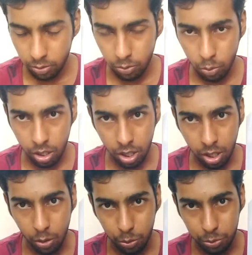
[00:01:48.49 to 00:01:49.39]

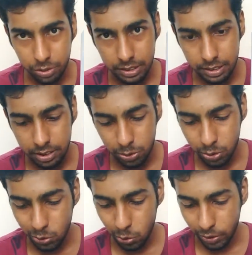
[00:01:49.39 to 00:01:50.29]
Wow, this is
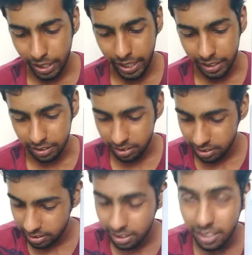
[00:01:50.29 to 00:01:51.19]
so nice.
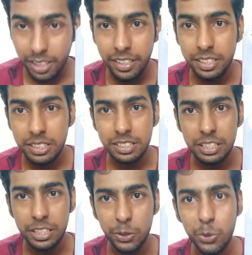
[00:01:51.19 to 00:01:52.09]
It's
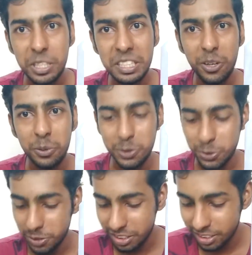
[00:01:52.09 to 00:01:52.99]
written Google
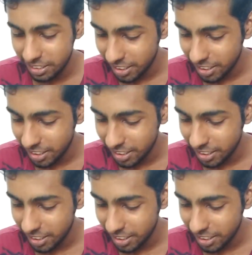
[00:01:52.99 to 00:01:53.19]
Crowdsource.